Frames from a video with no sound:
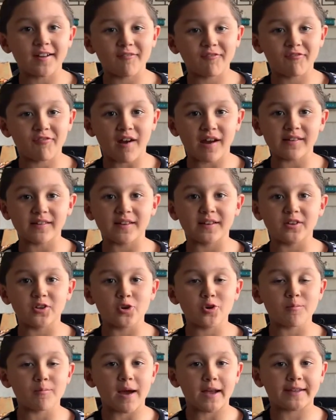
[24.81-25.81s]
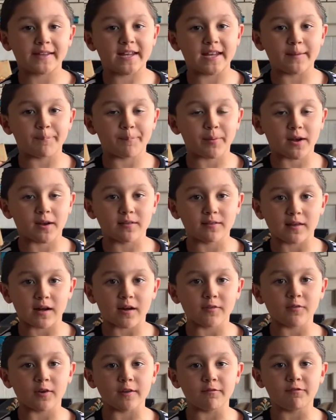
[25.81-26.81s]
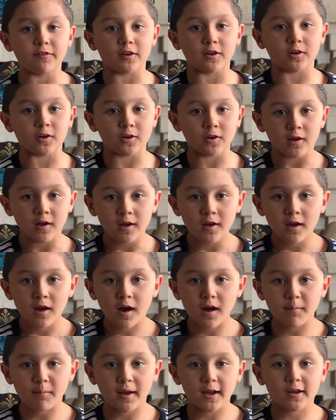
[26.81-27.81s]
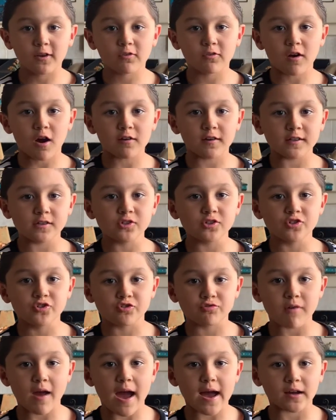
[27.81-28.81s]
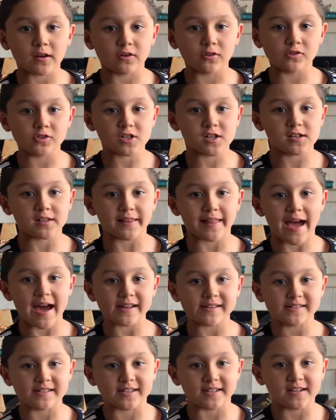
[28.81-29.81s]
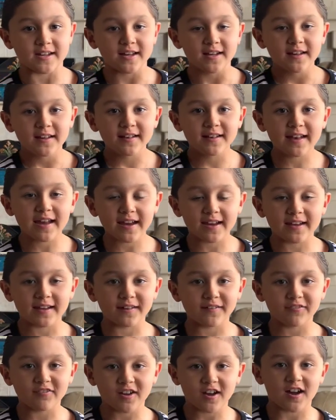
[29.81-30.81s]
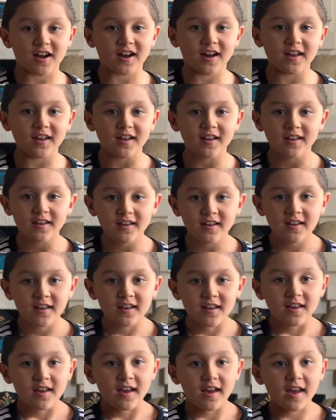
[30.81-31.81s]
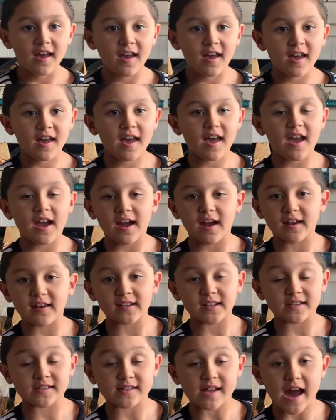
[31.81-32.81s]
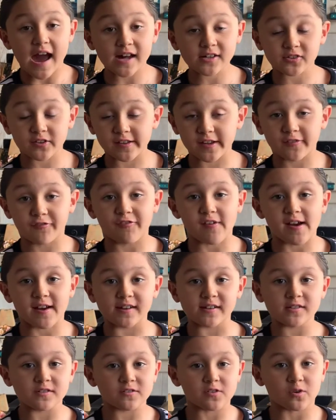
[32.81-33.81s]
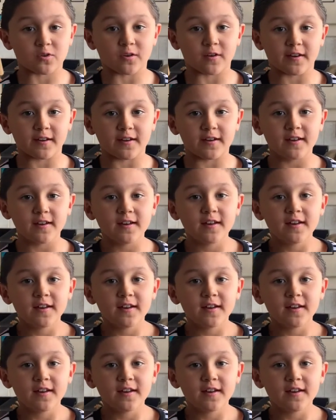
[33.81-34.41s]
I'm finally doing my keeper glove review on my Kronis Dargos Classic Negative Cut. And it's actually a funny story.